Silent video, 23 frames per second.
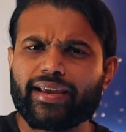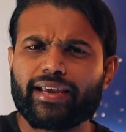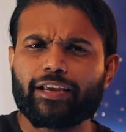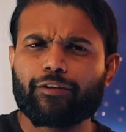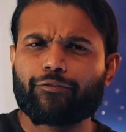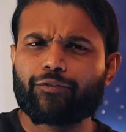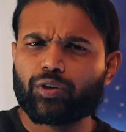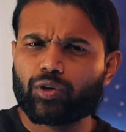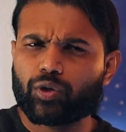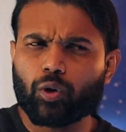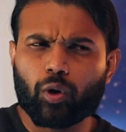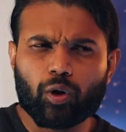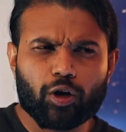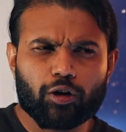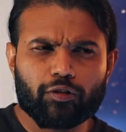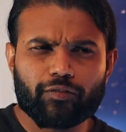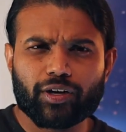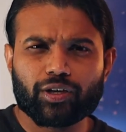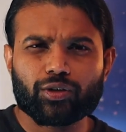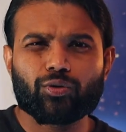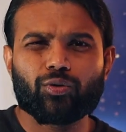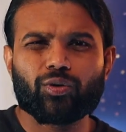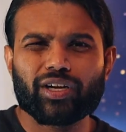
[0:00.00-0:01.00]
If you don't know
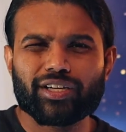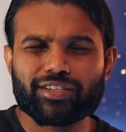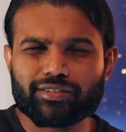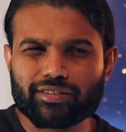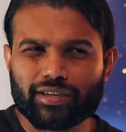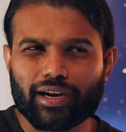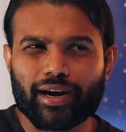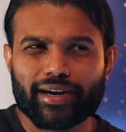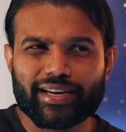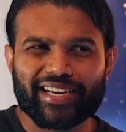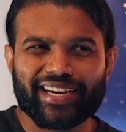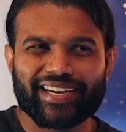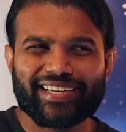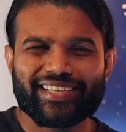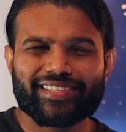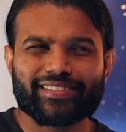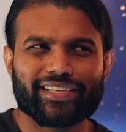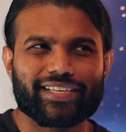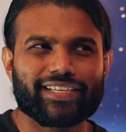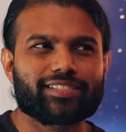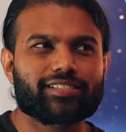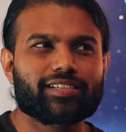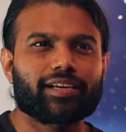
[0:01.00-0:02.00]
what Google Stadia
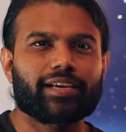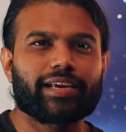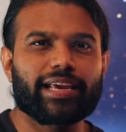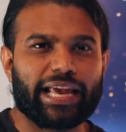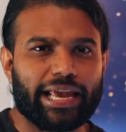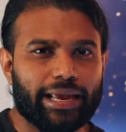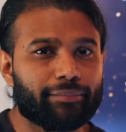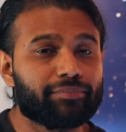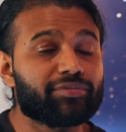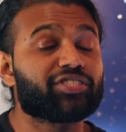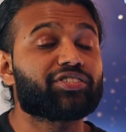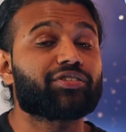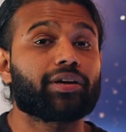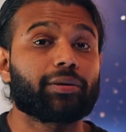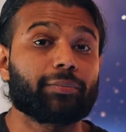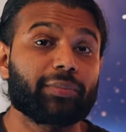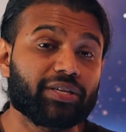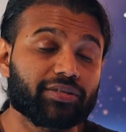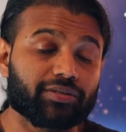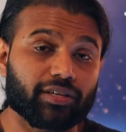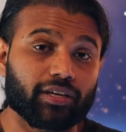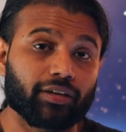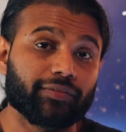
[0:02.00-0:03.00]
is, it's a game
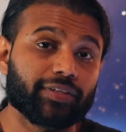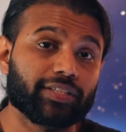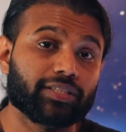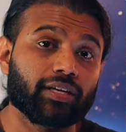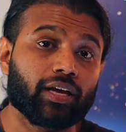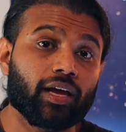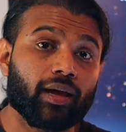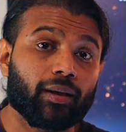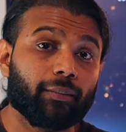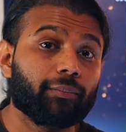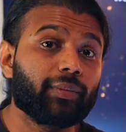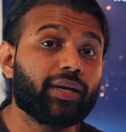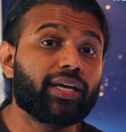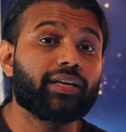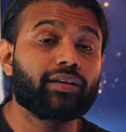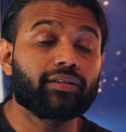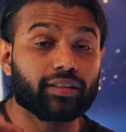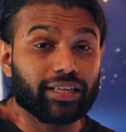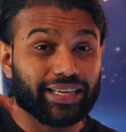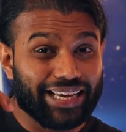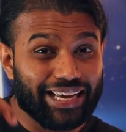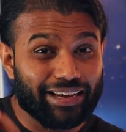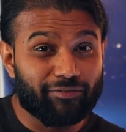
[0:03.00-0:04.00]
streaming service,
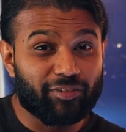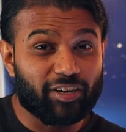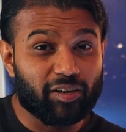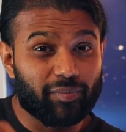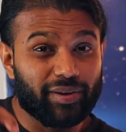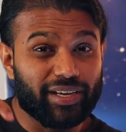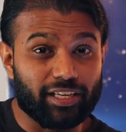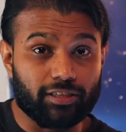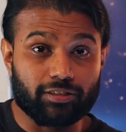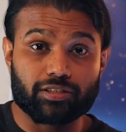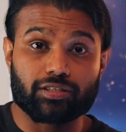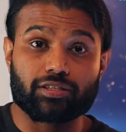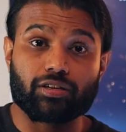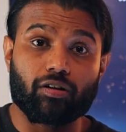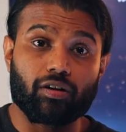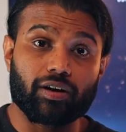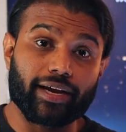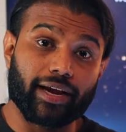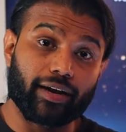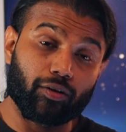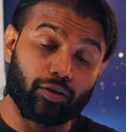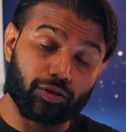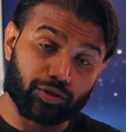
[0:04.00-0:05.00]
meaning the game will be
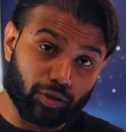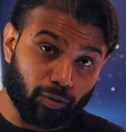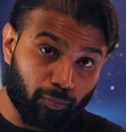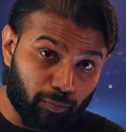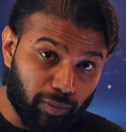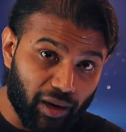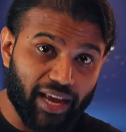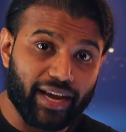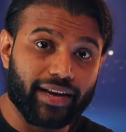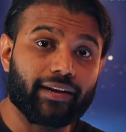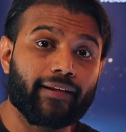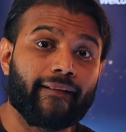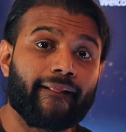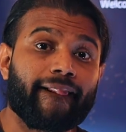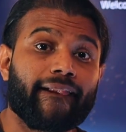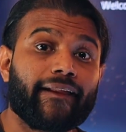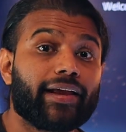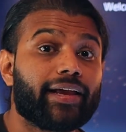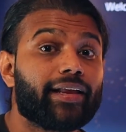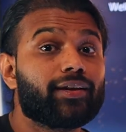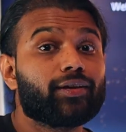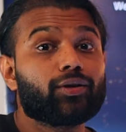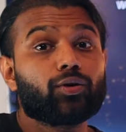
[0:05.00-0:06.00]
installed and also played
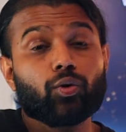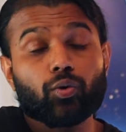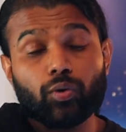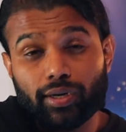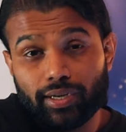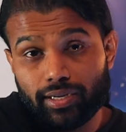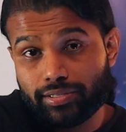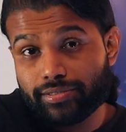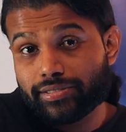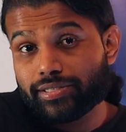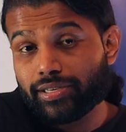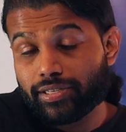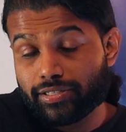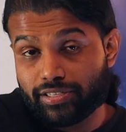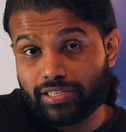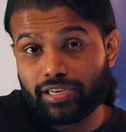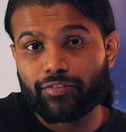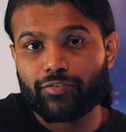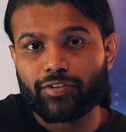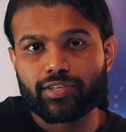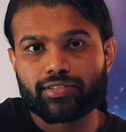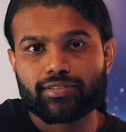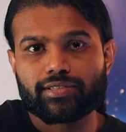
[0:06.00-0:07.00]
in Google's
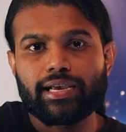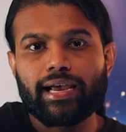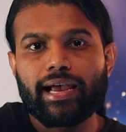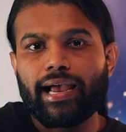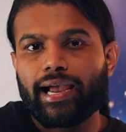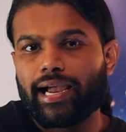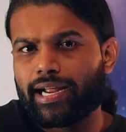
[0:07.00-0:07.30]
servers,